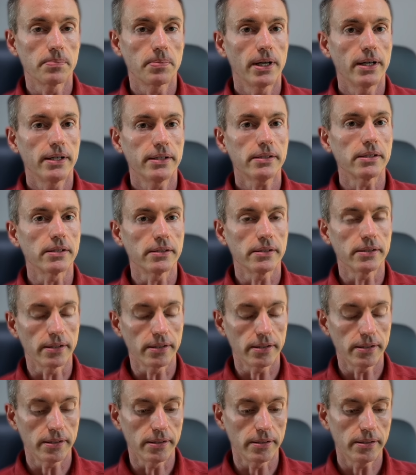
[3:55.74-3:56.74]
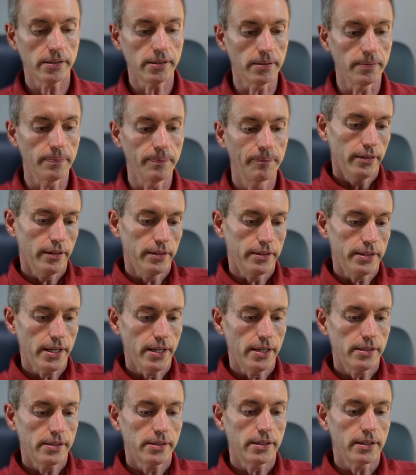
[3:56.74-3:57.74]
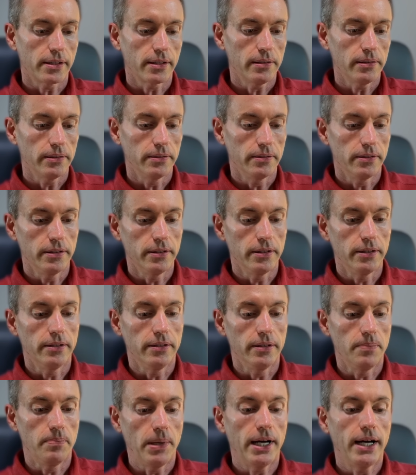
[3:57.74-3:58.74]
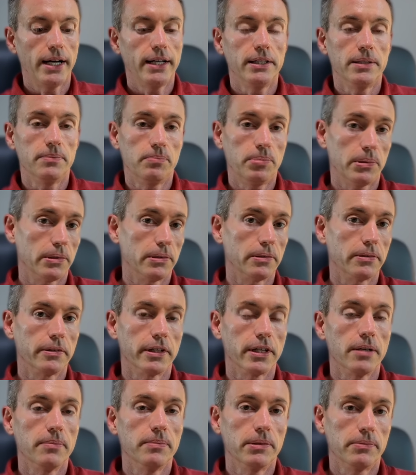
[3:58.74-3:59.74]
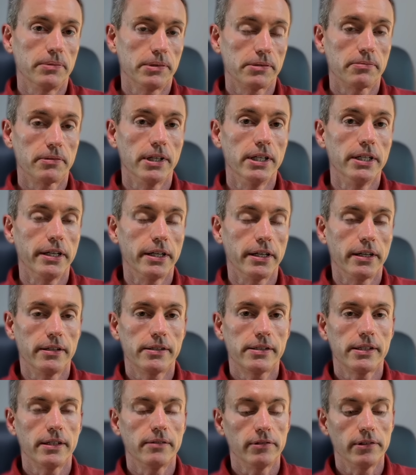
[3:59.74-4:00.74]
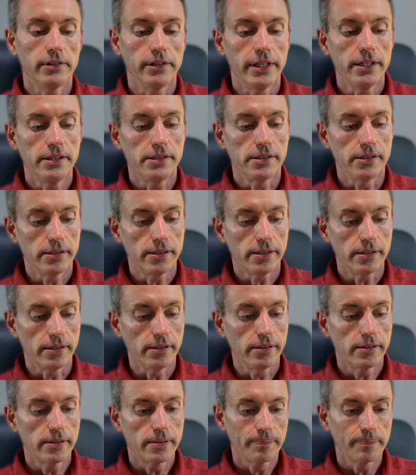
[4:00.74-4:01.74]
processing system. The tests included a pilot program that was running at several agencies.